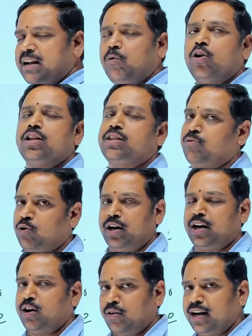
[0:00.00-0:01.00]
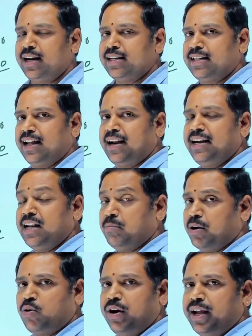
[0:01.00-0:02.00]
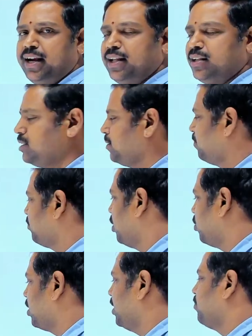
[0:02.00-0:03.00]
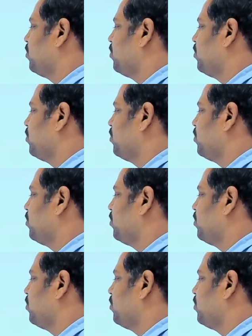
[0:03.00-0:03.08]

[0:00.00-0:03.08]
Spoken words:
models of coding decoding, it is there, right? Number coding it is. Okay.